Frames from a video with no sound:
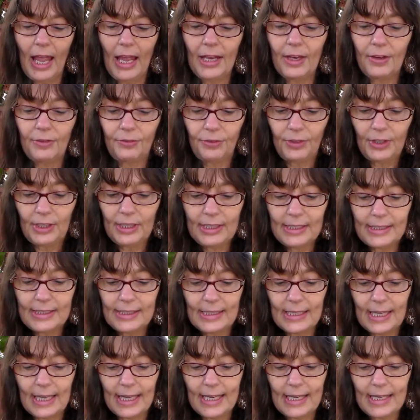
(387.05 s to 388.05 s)
and it
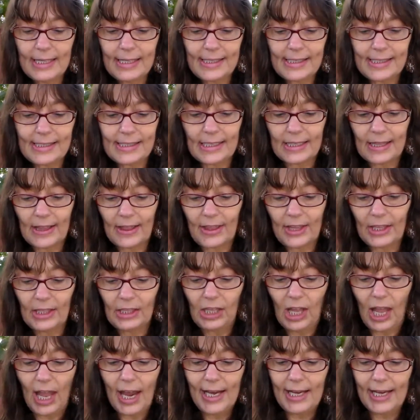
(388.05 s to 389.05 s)
reads, It's the
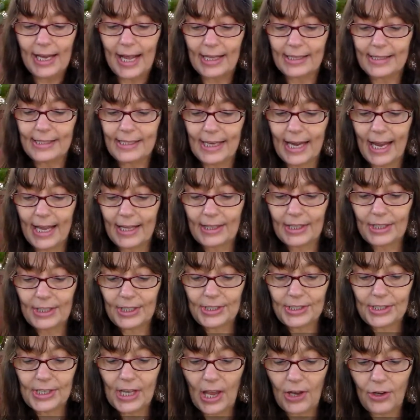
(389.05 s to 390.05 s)
light at the end of
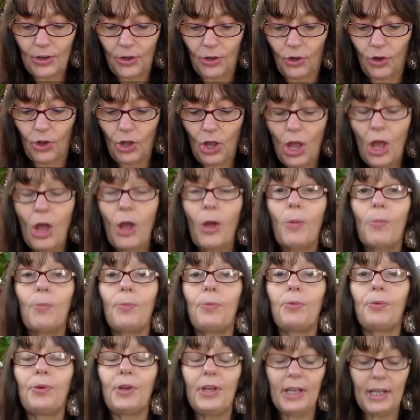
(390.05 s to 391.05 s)
the tunnel.
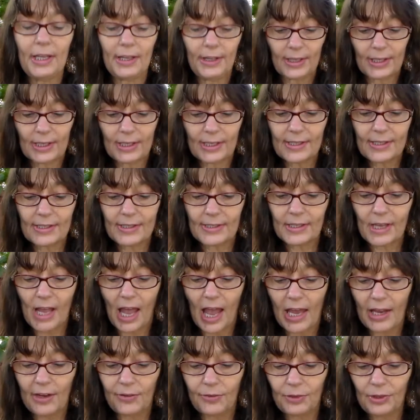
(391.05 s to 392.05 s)
Breathe a
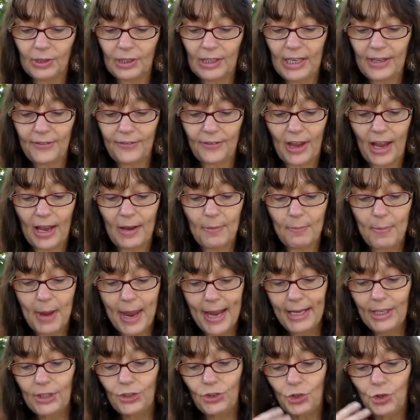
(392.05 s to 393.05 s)
sigh of relief and
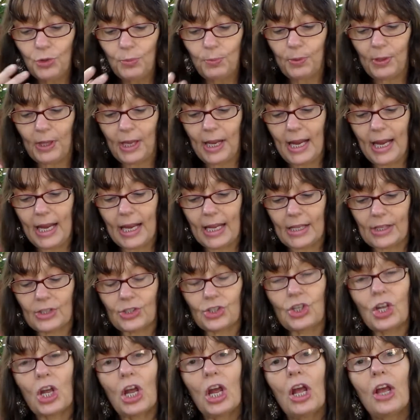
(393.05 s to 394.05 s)
make new
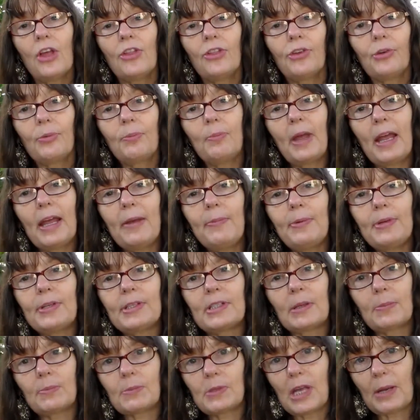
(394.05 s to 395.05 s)
plans. There may be
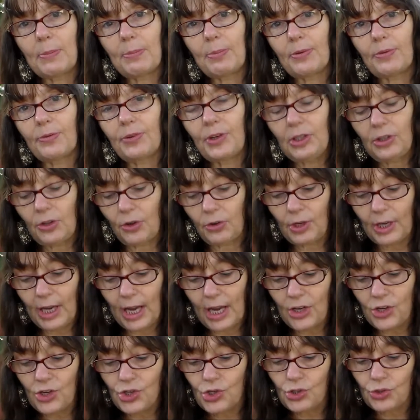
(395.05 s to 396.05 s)
some type of
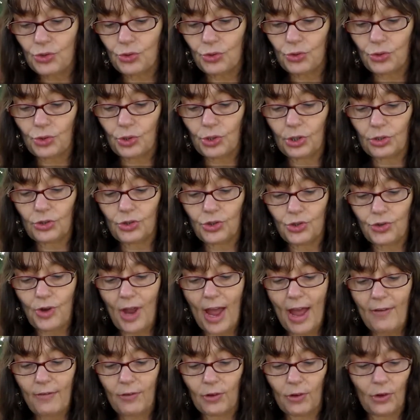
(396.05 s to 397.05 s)
relocation or
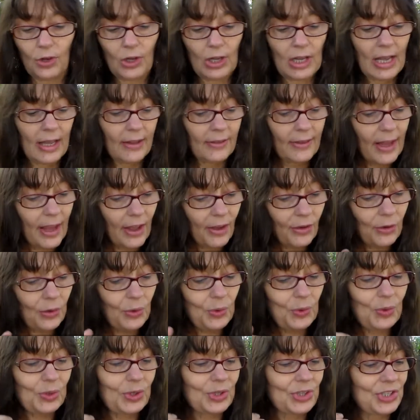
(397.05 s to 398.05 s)
travel. Now, of
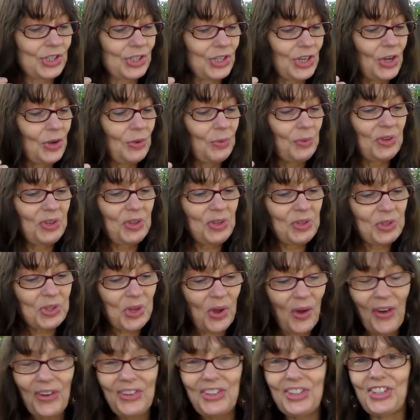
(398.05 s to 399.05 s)
course, when you
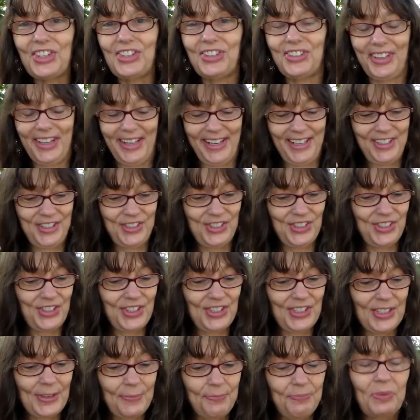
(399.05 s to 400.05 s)
talk to your
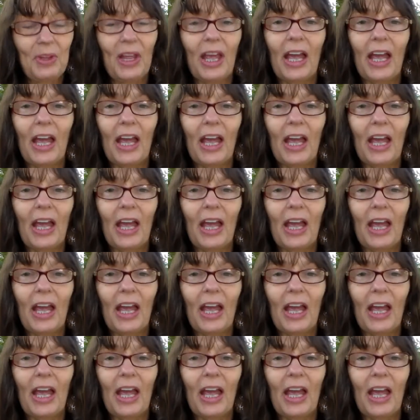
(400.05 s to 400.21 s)
angels,